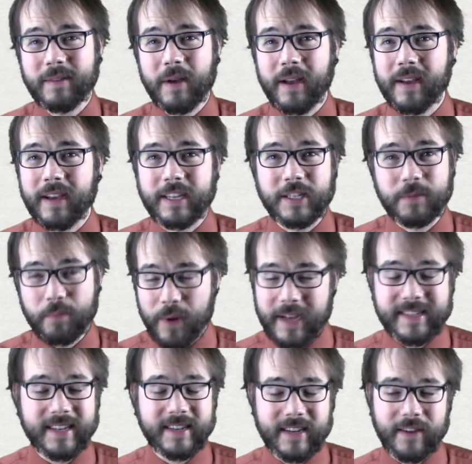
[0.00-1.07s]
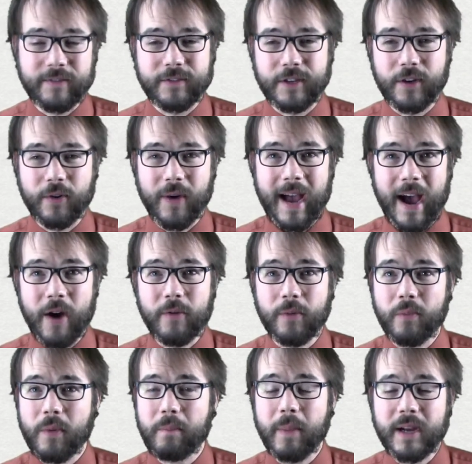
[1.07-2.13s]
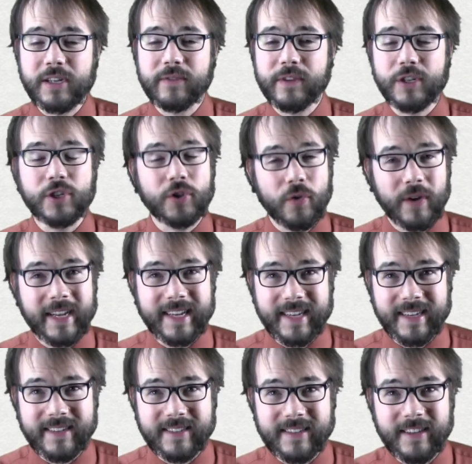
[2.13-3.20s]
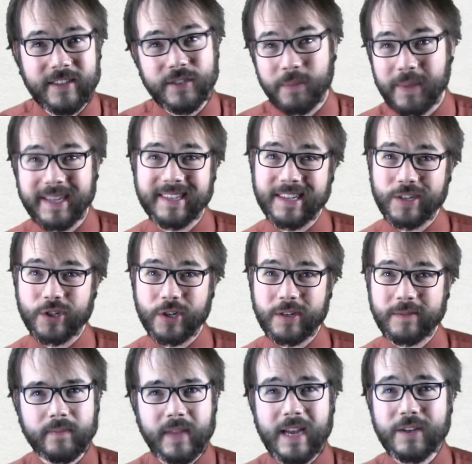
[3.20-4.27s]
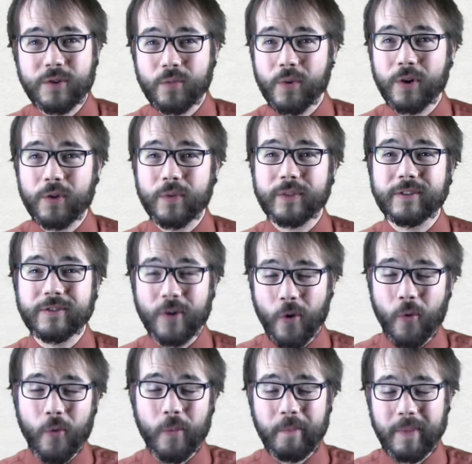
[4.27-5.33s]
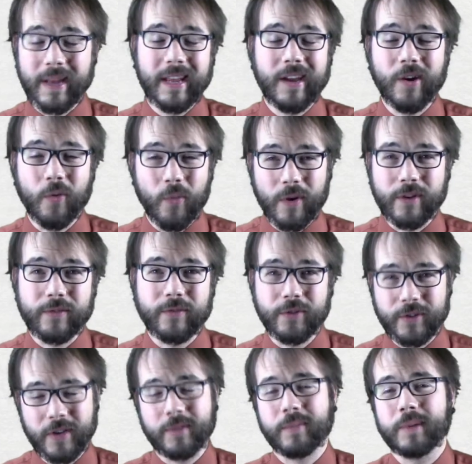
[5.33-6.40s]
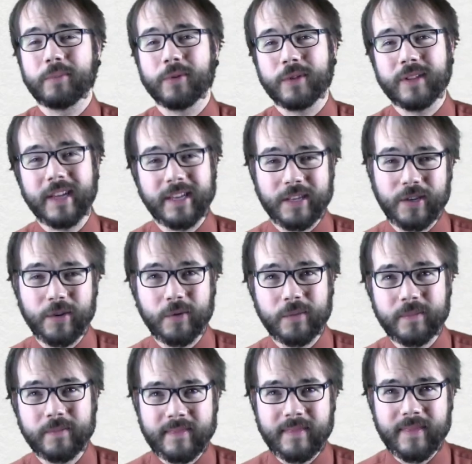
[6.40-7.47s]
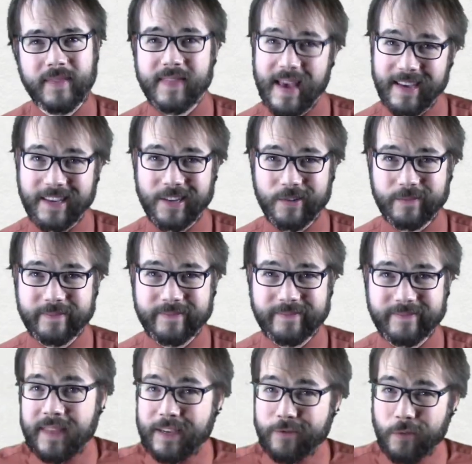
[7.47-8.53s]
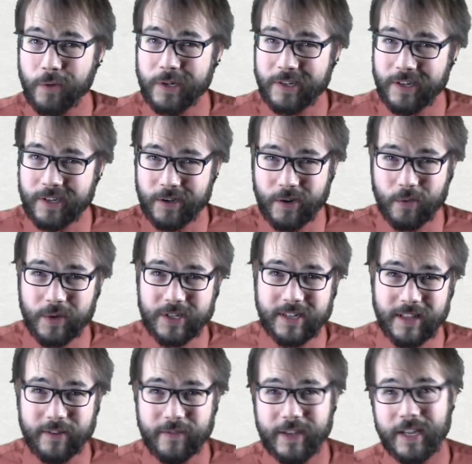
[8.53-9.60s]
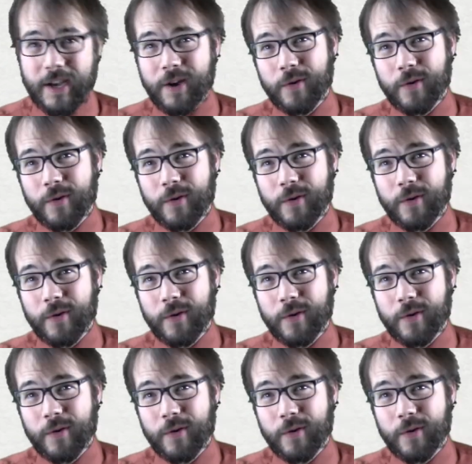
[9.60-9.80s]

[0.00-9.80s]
express enough to you how much of a joy it is to be a teacher and to work with so many wonderful young people like you. Thank you. Thanks for watching. You can watch another video